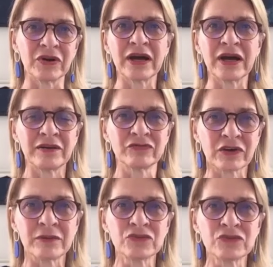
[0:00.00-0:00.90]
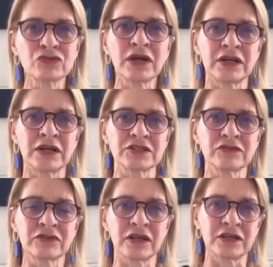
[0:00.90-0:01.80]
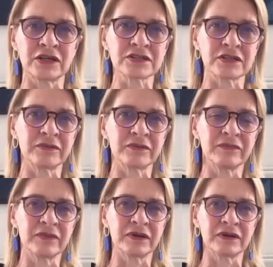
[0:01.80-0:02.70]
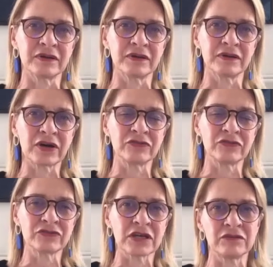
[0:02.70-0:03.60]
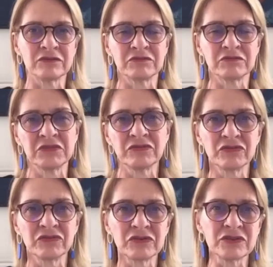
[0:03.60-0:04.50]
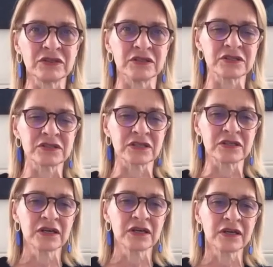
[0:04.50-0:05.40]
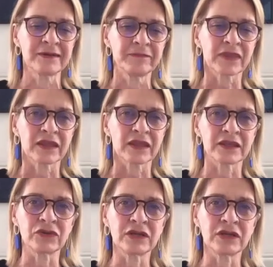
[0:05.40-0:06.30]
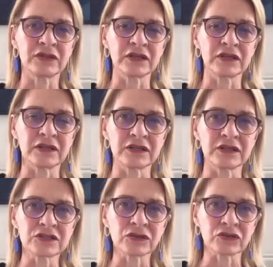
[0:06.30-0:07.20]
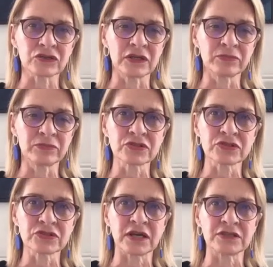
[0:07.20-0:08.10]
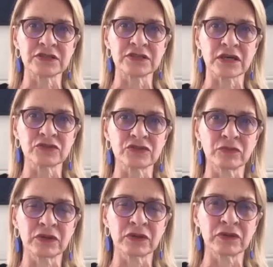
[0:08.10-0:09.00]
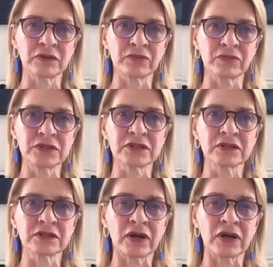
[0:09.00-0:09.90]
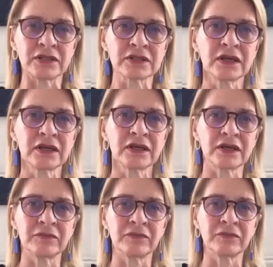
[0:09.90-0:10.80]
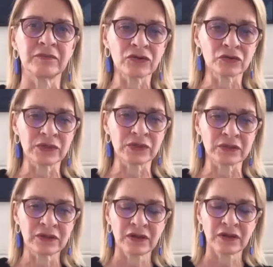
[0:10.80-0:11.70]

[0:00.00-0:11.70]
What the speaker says: what I've come to realize over the last 5, 10, even 15 years that really the assault on liberal societies comes from the political right. And how do we